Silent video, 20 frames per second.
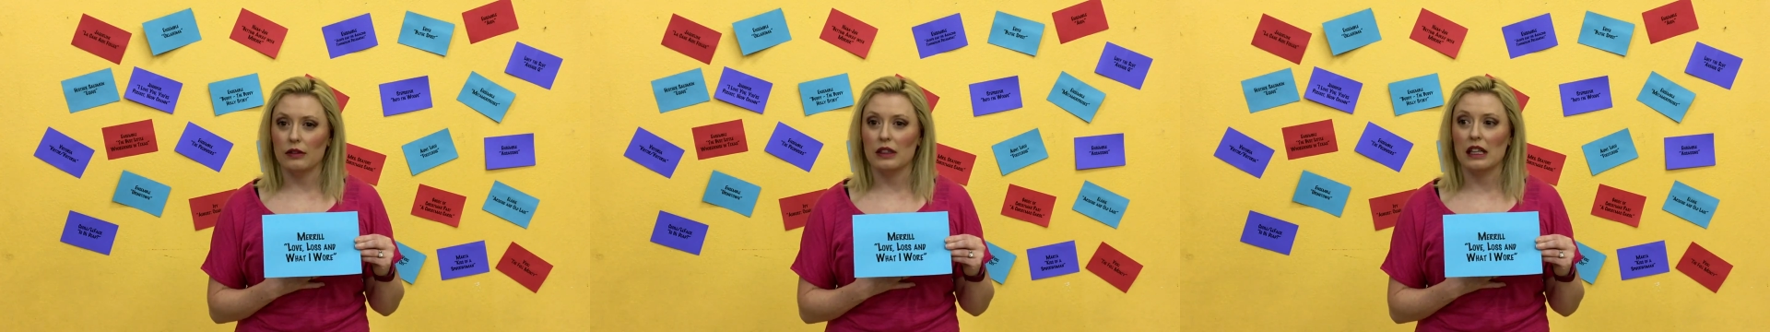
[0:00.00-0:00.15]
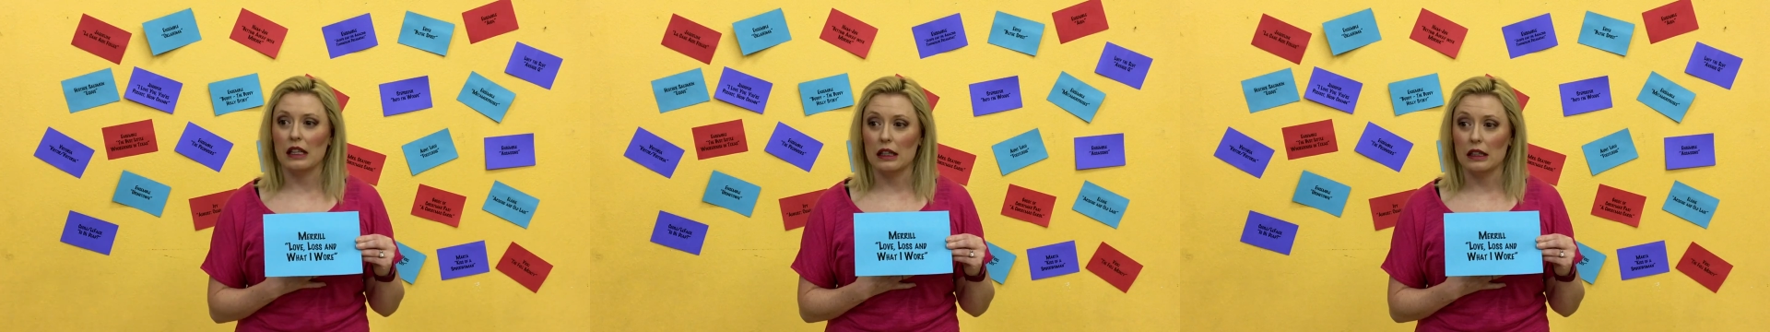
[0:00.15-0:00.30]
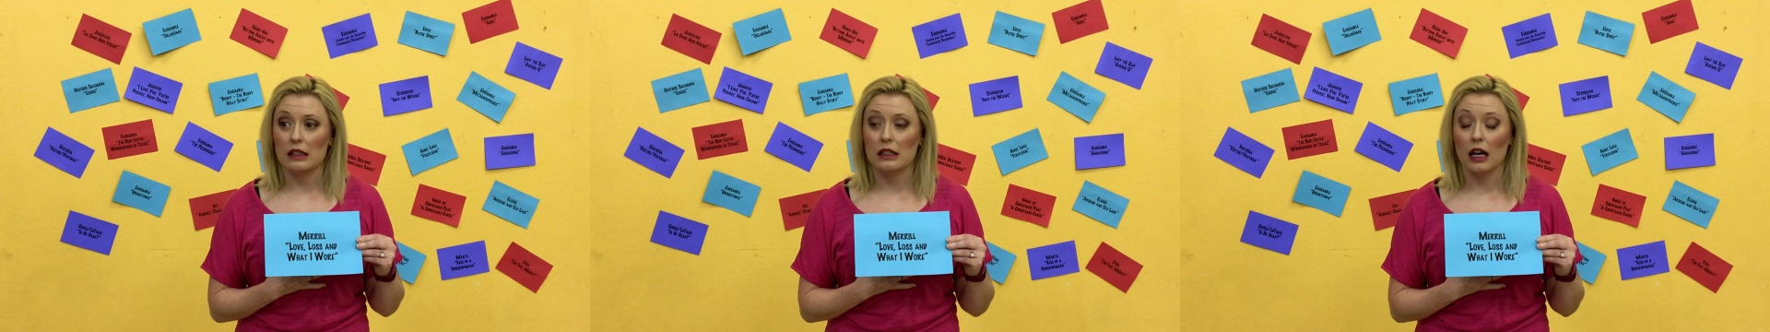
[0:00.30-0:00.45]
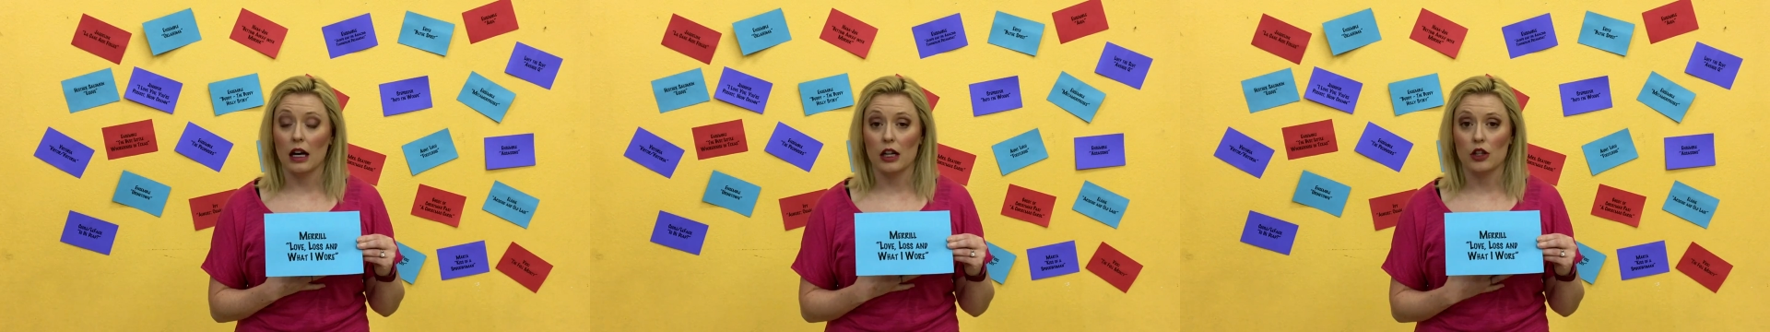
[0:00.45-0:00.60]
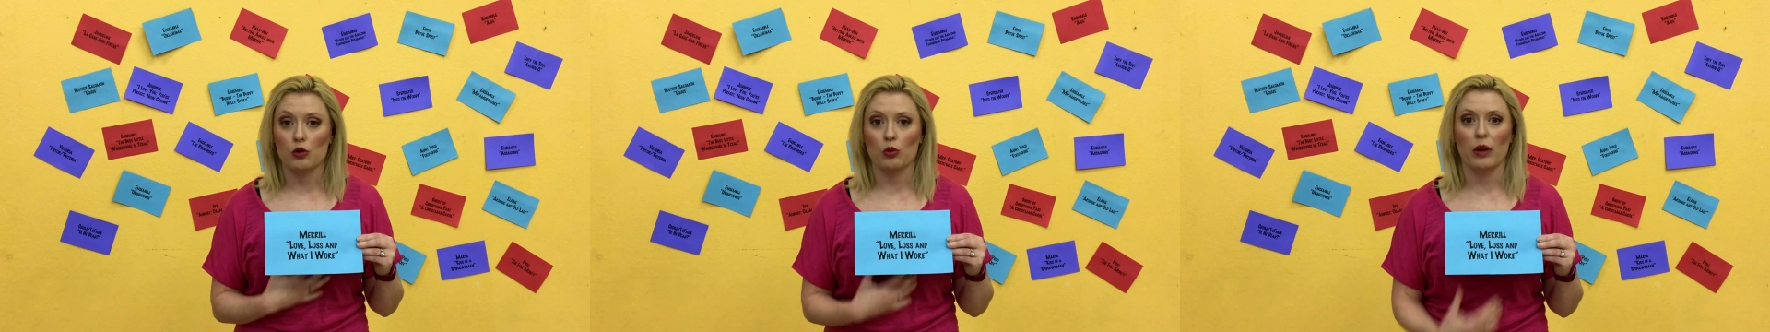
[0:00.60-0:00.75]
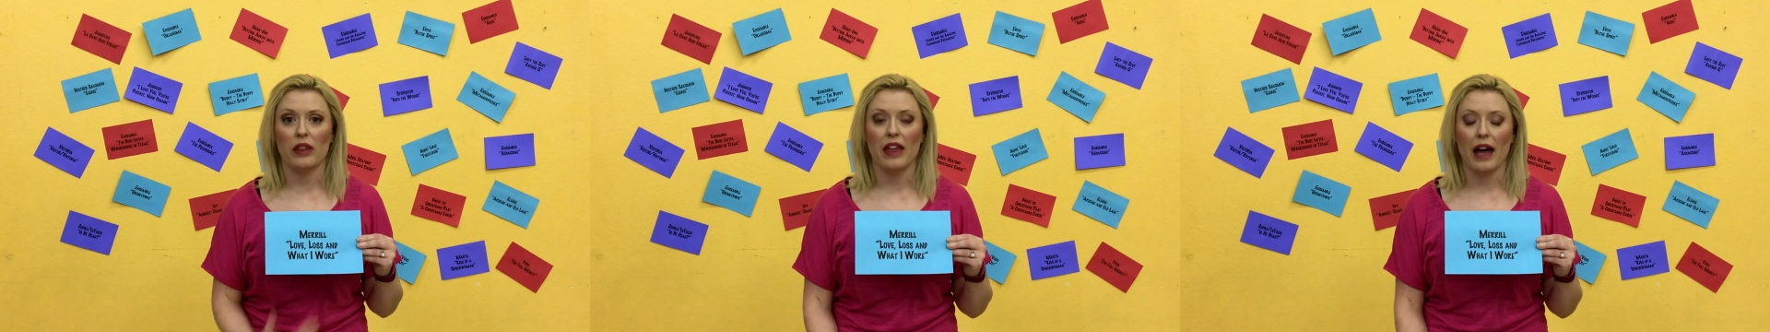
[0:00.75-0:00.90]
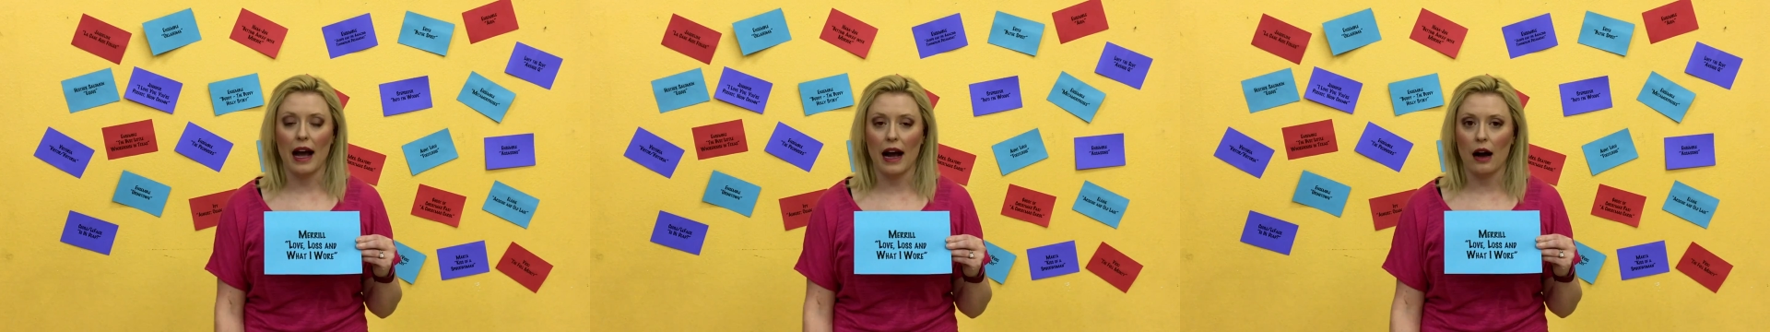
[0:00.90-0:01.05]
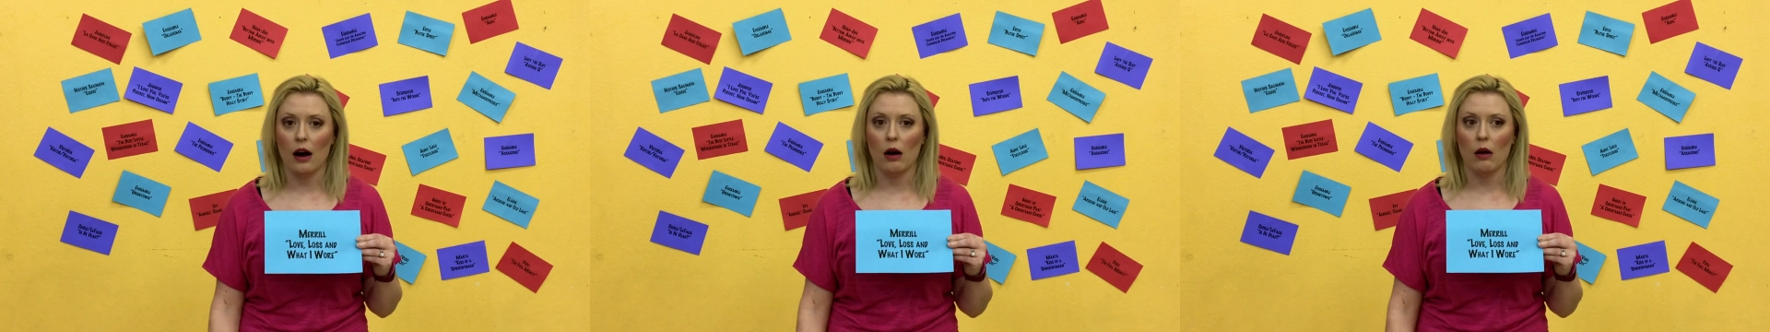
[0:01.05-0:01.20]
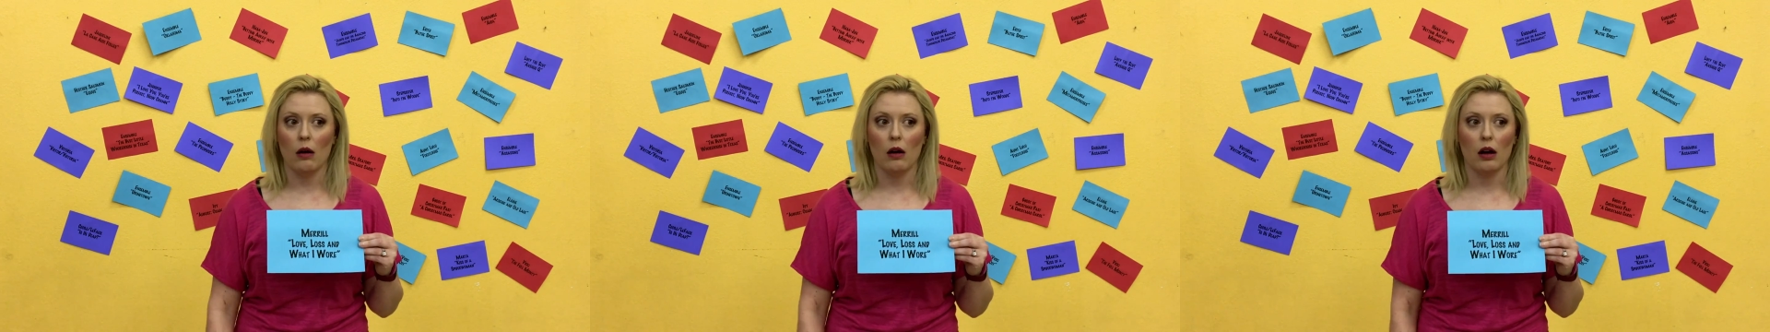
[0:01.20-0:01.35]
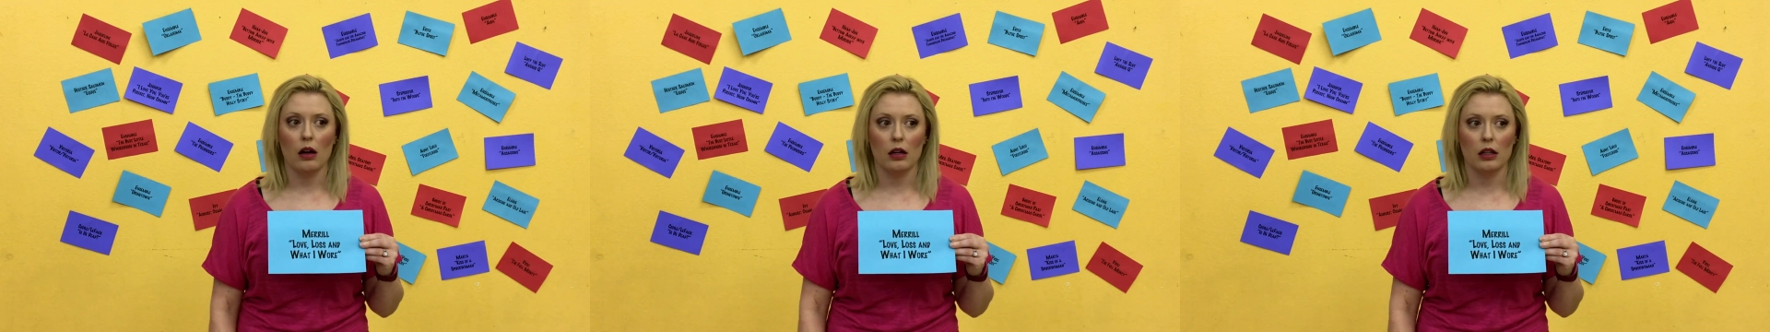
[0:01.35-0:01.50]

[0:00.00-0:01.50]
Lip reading: get in touch with how,